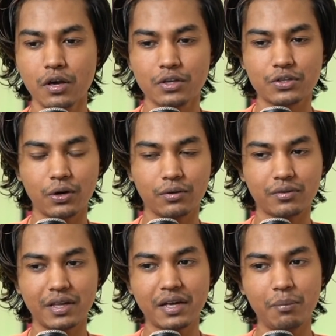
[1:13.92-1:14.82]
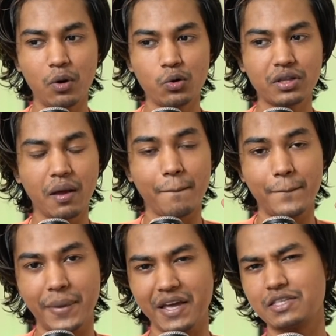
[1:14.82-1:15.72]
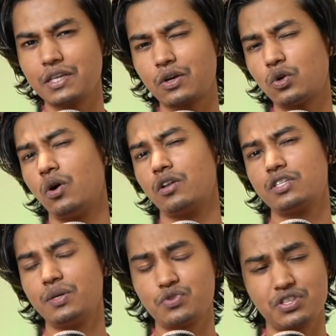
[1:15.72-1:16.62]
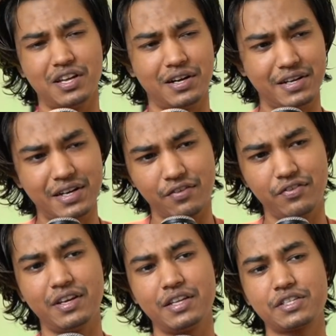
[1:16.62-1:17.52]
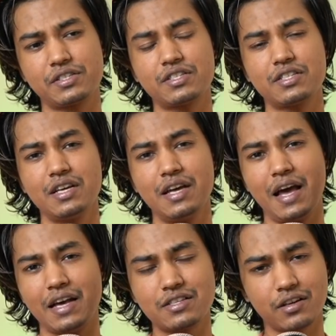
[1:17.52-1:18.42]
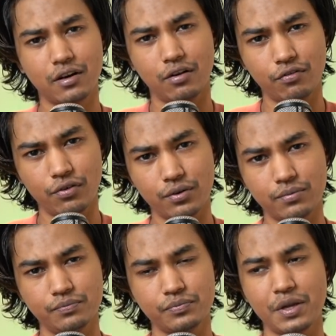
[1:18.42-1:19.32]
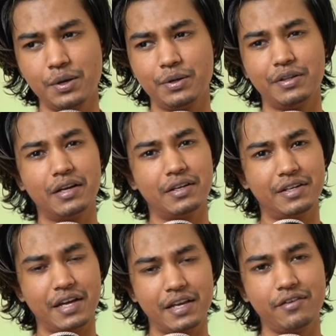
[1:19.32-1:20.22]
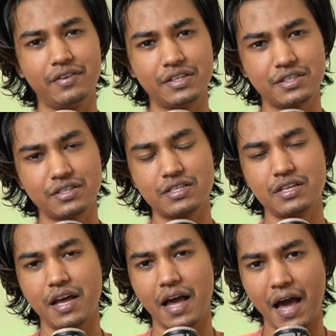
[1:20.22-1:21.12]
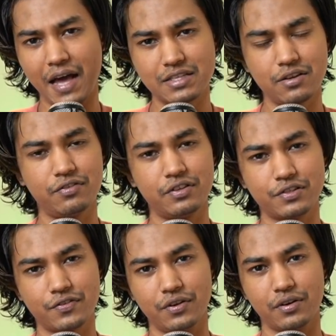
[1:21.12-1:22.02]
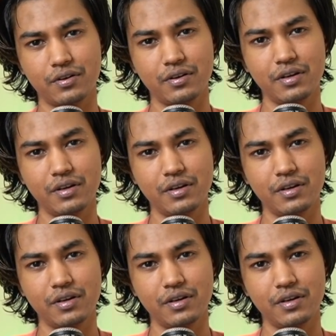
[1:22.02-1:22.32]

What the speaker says: So think about the basic concepts, the definitions as the ground floor, the derivations as the first floor,